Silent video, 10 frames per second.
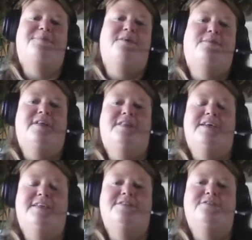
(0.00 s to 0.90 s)
about one
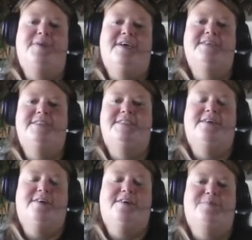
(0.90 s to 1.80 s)
that nobody else has
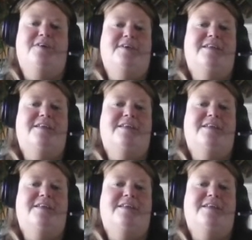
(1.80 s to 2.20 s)
talked about yet.